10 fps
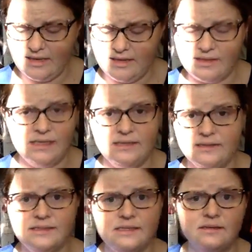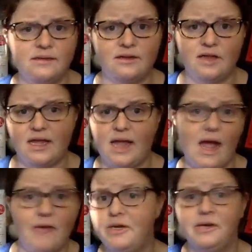they're like,
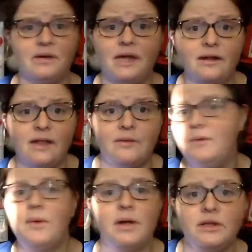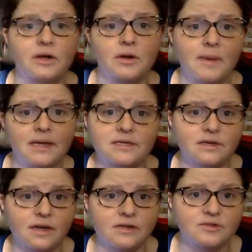we don't care, like, we want you to go back to your
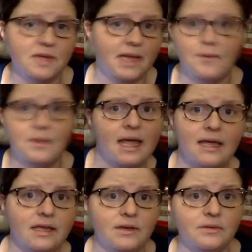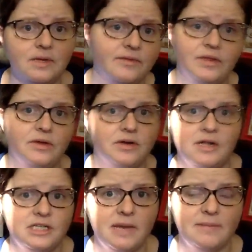country, like, we hate you, even though you're
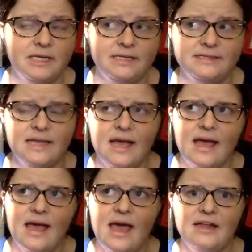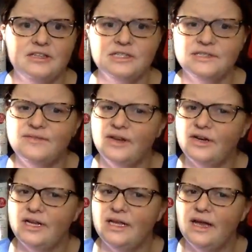not Japanese. And it's just
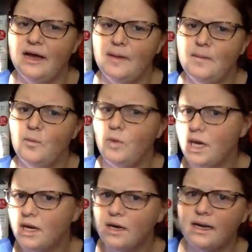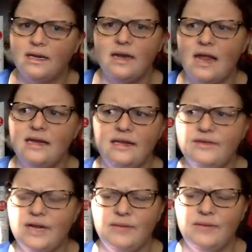very weird. And
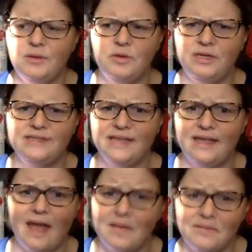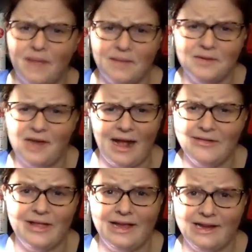even at one point he's like, I'm your
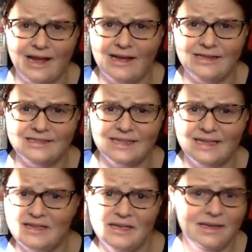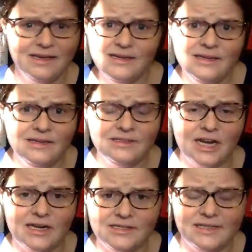ally, guys, like,
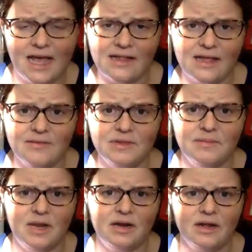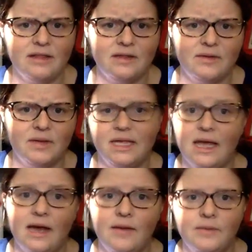China's the ally with America. And they're like,
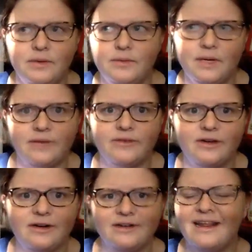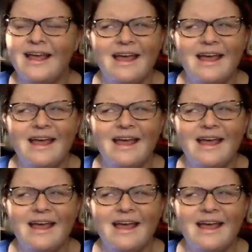yeah, well, whatever. And